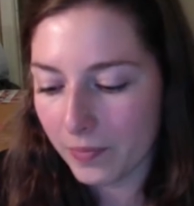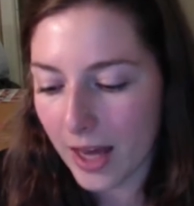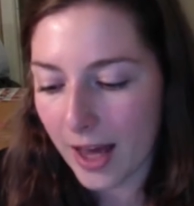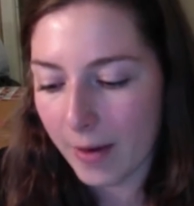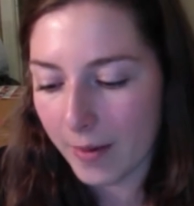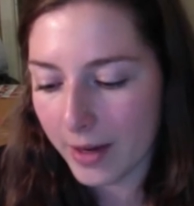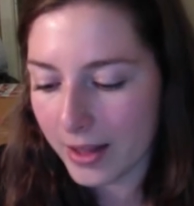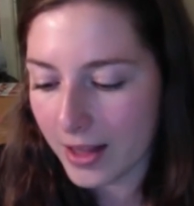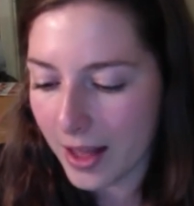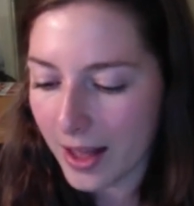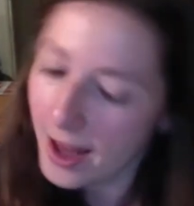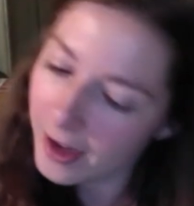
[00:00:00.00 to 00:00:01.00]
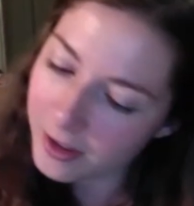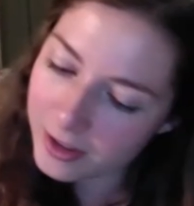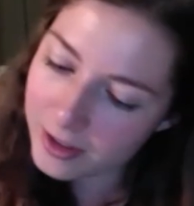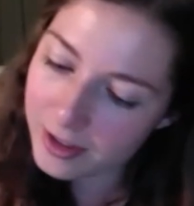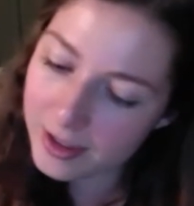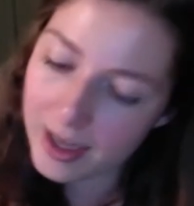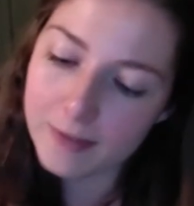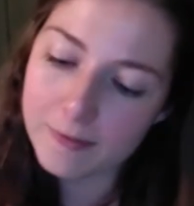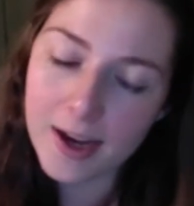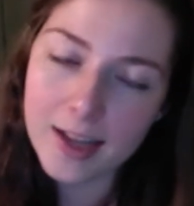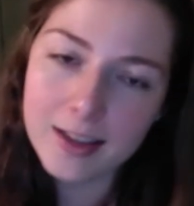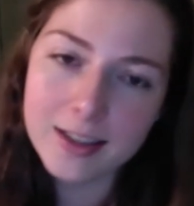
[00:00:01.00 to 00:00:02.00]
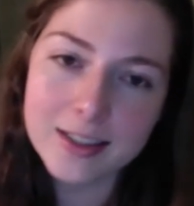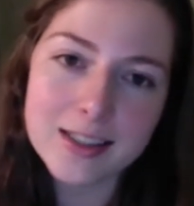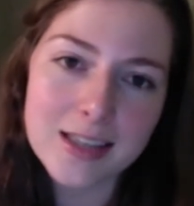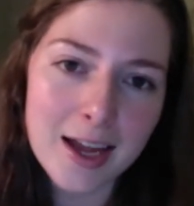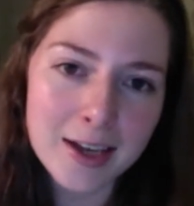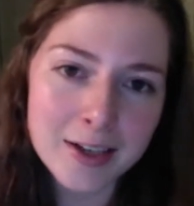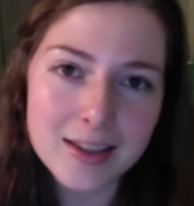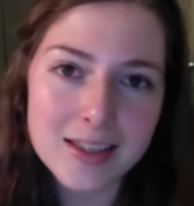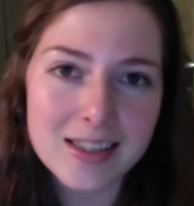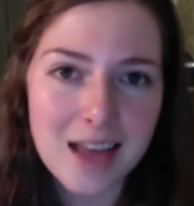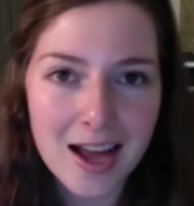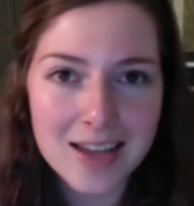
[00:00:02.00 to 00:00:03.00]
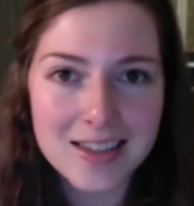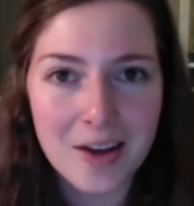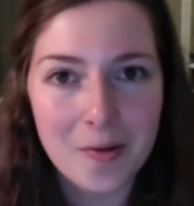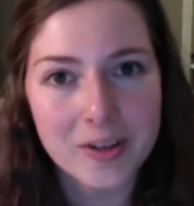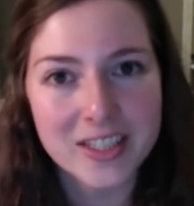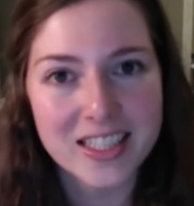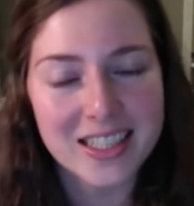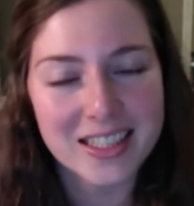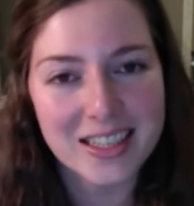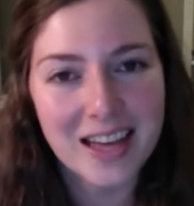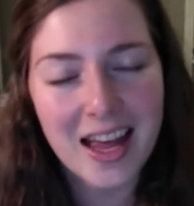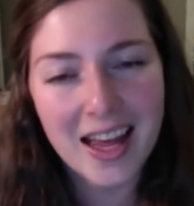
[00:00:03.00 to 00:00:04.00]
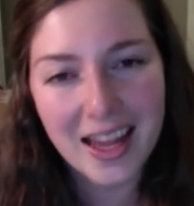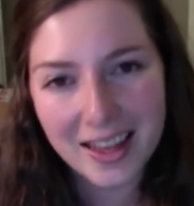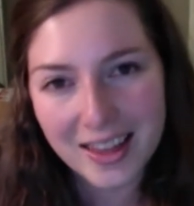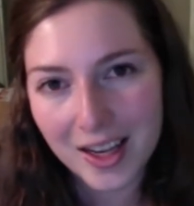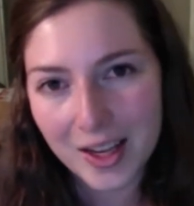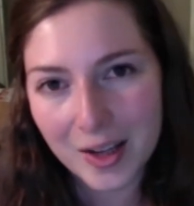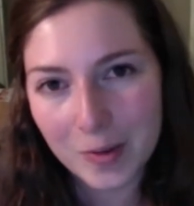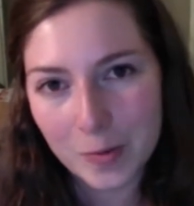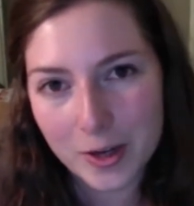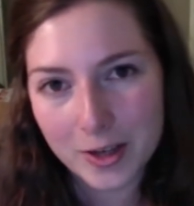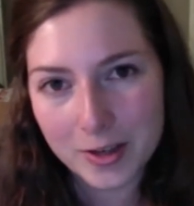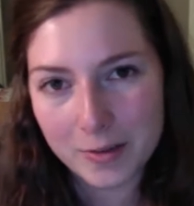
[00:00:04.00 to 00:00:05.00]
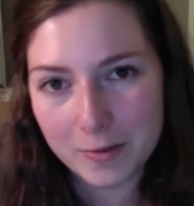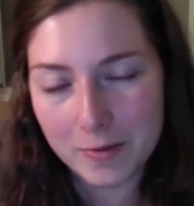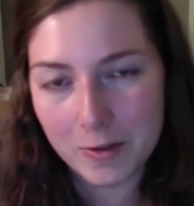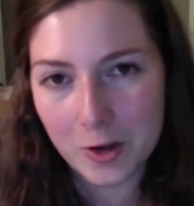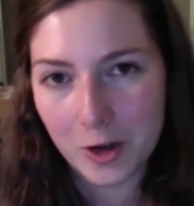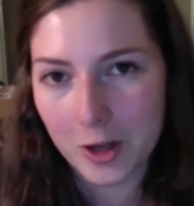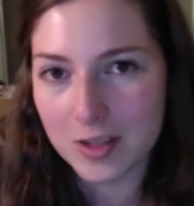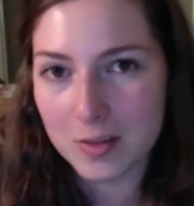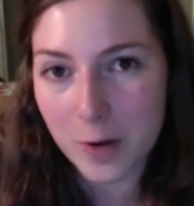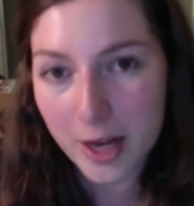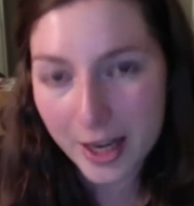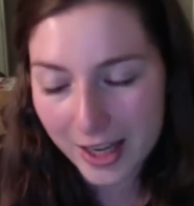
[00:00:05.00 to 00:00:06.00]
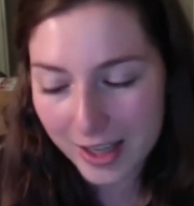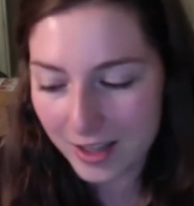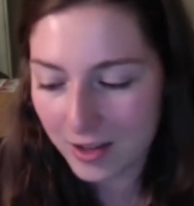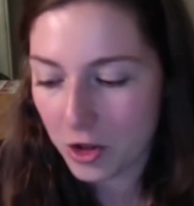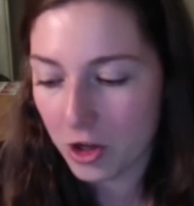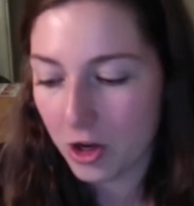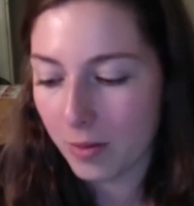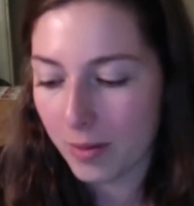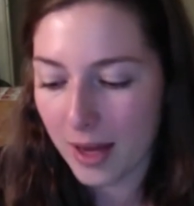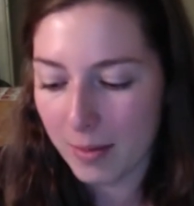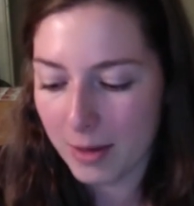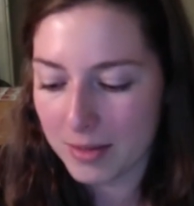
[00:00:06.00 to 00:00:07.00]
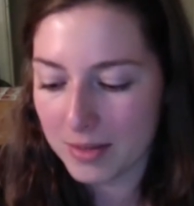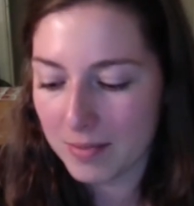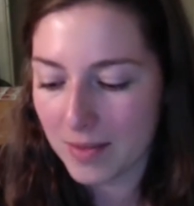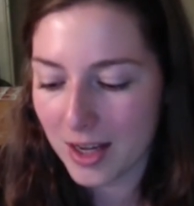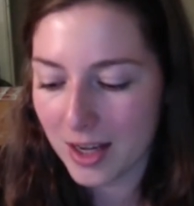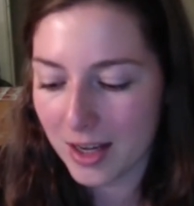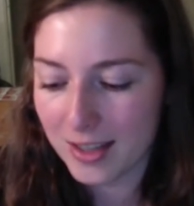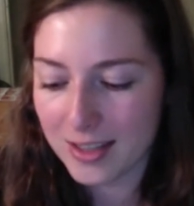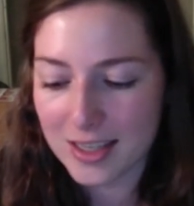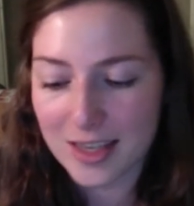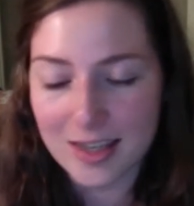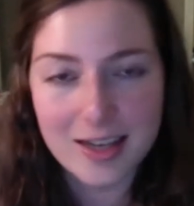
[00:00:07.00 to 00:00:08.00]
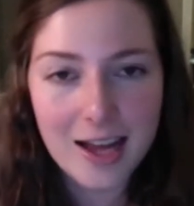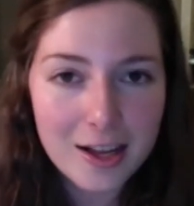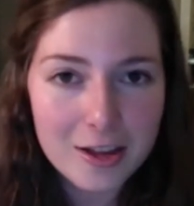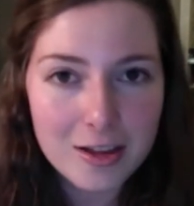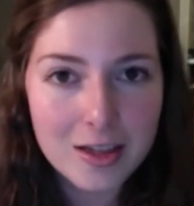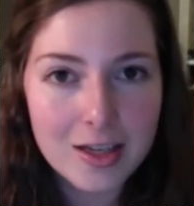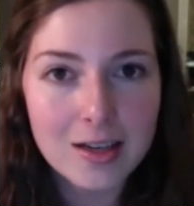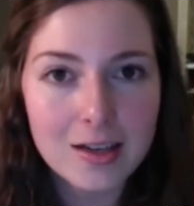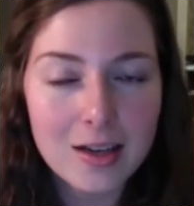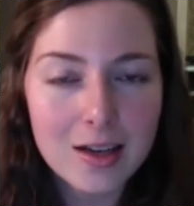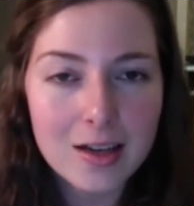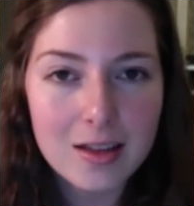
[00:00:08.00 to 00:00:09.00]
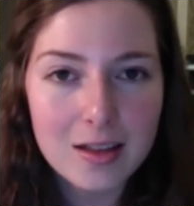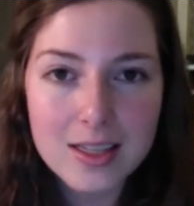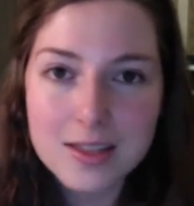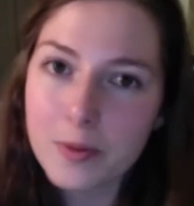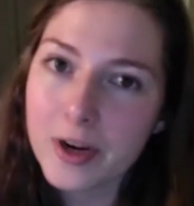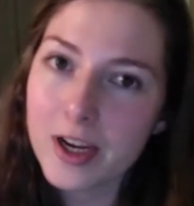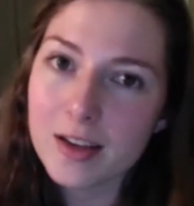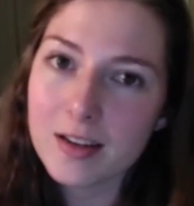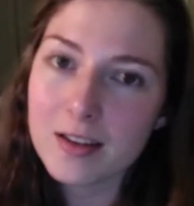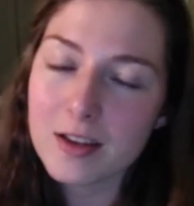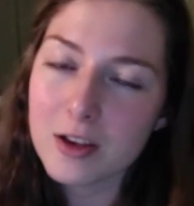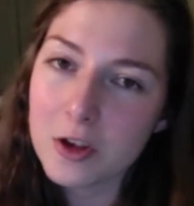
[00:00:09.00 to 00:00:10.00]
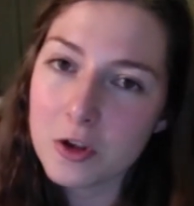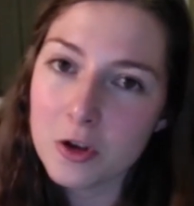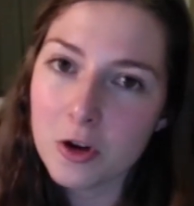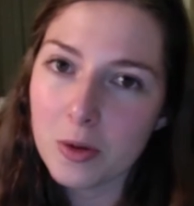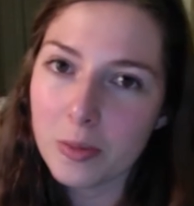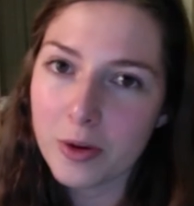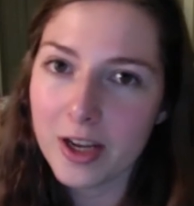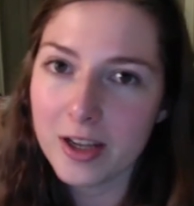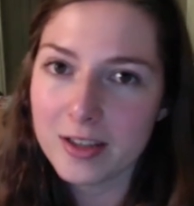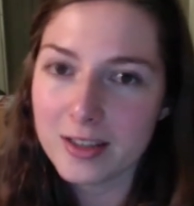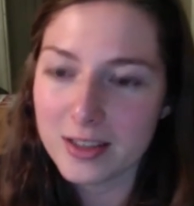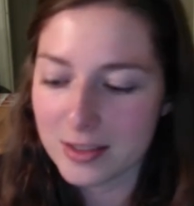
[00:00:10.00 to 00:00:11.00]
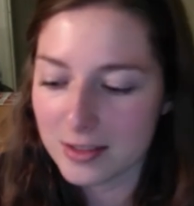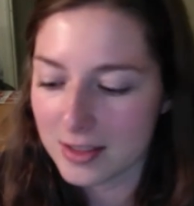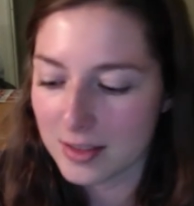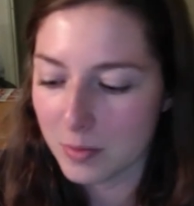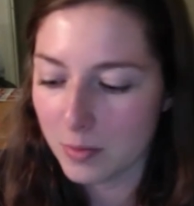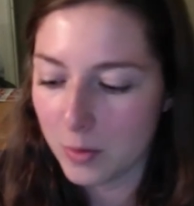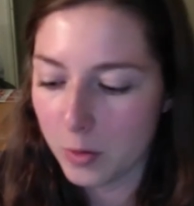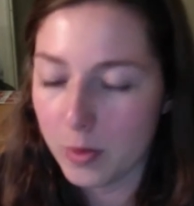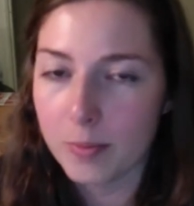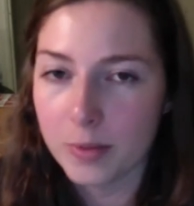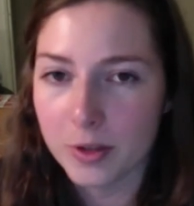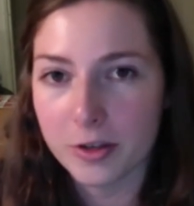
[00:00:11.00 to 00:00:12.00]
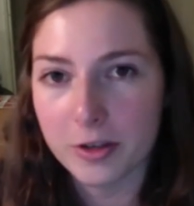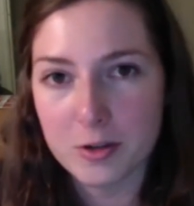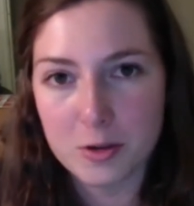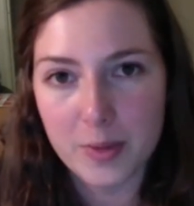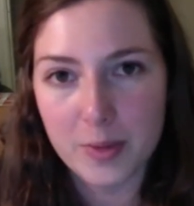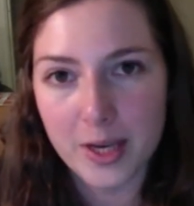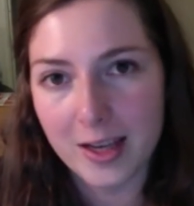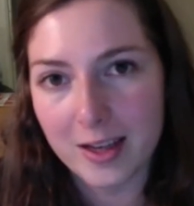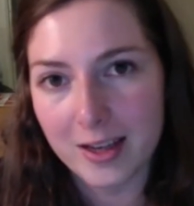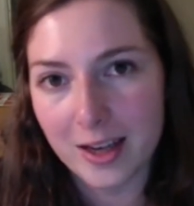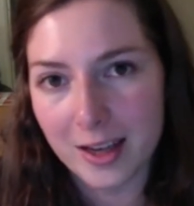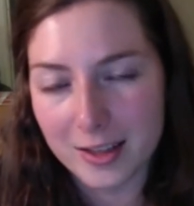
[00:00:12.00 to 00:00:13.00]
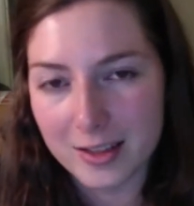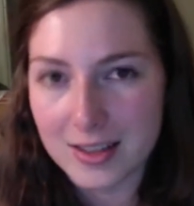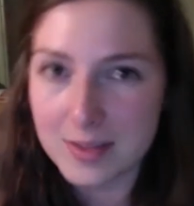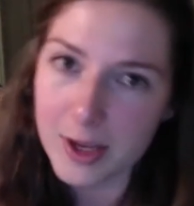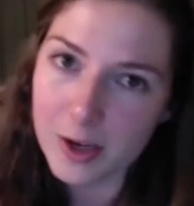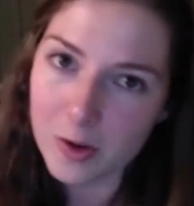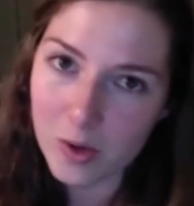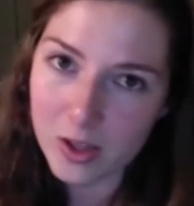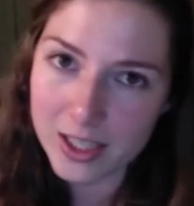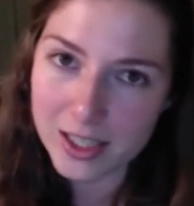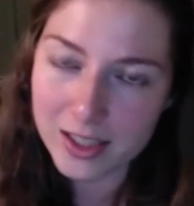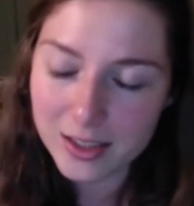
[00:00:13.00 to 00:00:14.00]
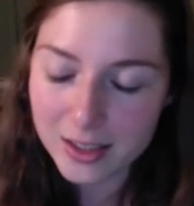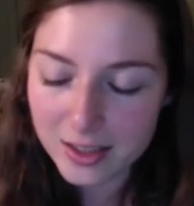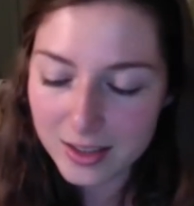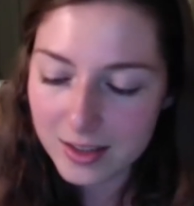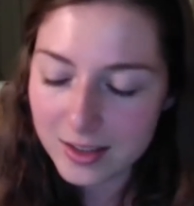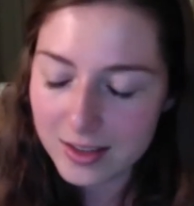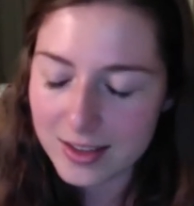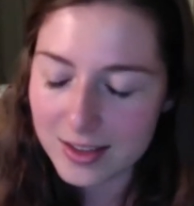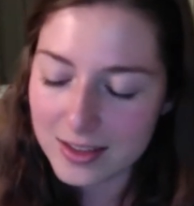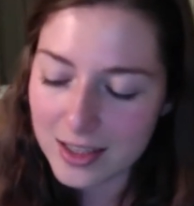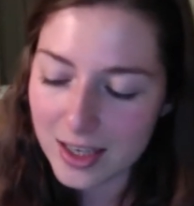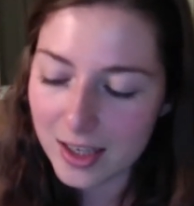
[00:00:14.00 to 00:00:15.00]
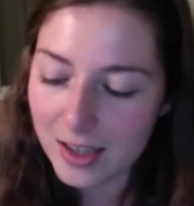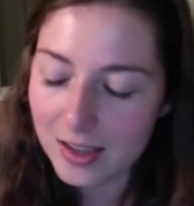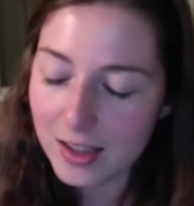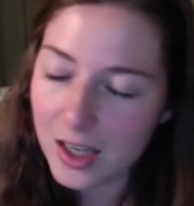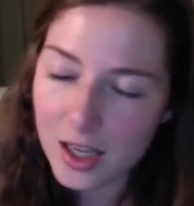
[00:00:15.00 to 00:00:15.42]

yeah, I went in there, had a look, had finally decided the size I wanted, and then one of the girls working at the shop came up to me and said, actually, this brand, the Kissho brand, is more popular in Japan and it's better quality. So I was like,